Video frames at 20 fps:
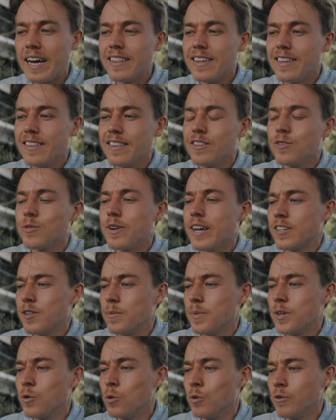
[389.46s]
I think these would
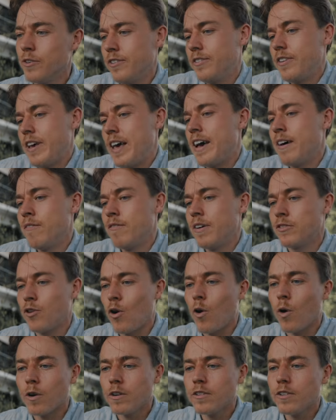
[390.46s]
actually be cool just to have as
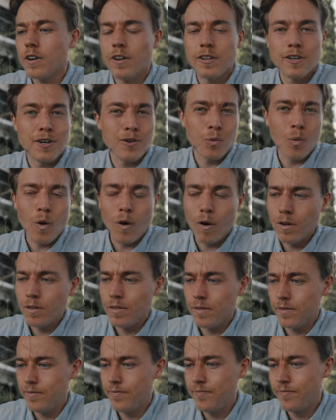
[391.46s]
art on your wall.
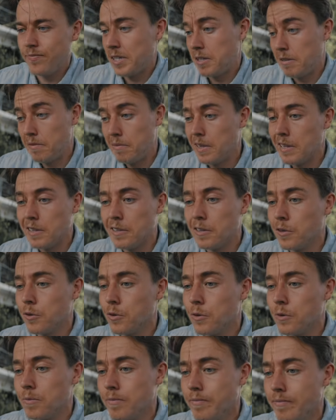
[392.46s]
They look
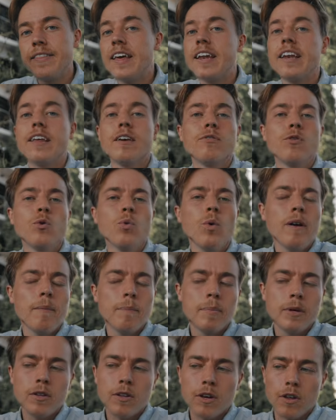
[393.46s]
cool. And then if you want
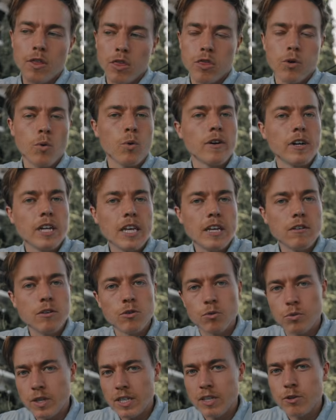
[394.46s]
to build authority,
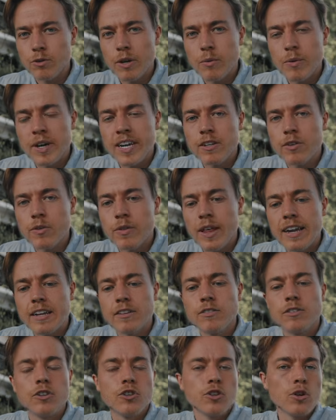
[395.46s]
a really great way to do that
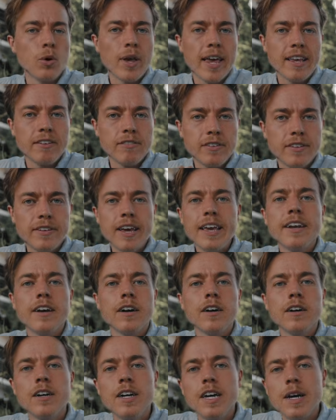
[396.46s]
is to showcase
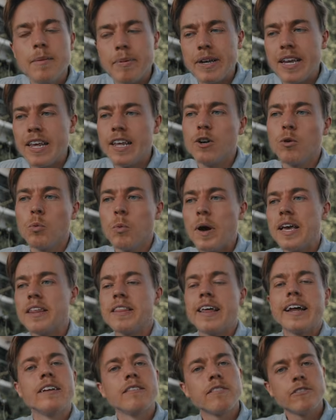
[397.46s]
data, but in a way
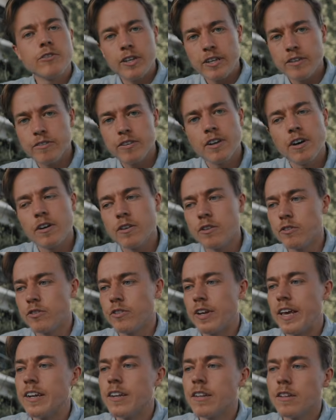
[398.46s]
that is easy to
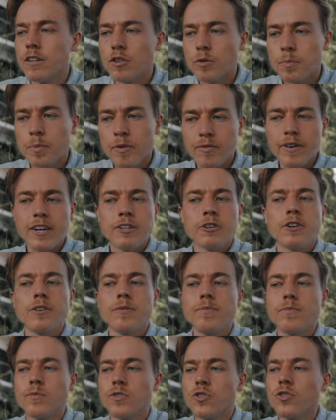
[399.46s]
understand and looks professional.
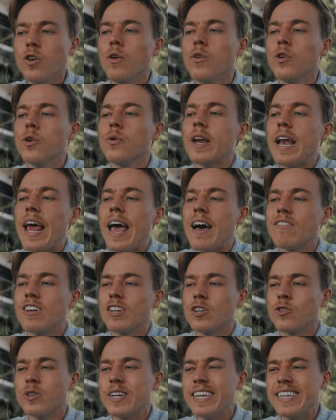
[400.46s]
So you can have
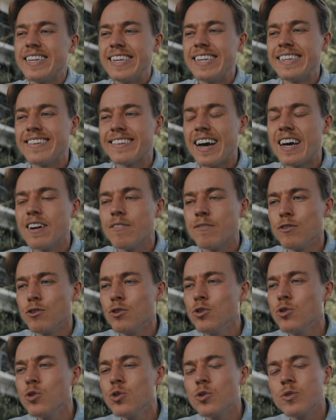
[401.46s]
it create these kind of
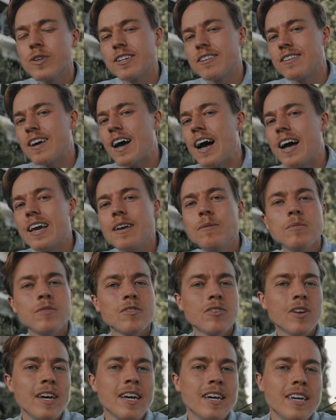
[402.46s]
New York
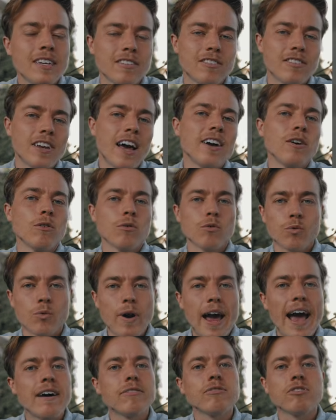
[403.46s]
Times style
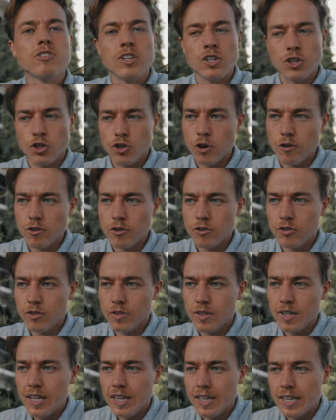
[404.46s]
graphs and
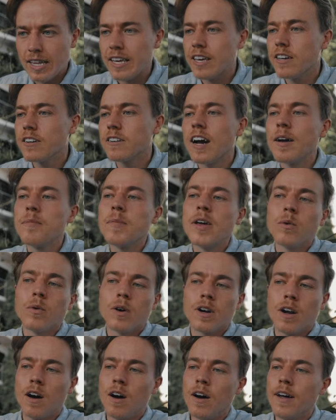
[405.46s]
charts. Like here, I made
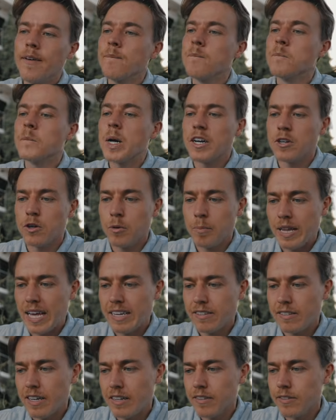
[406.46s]
one on
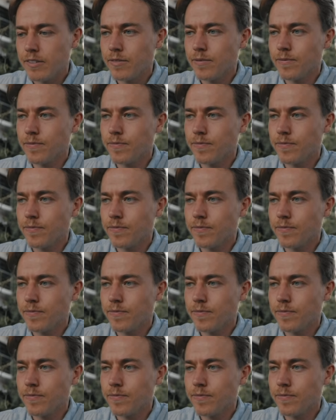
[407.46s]
microplastics.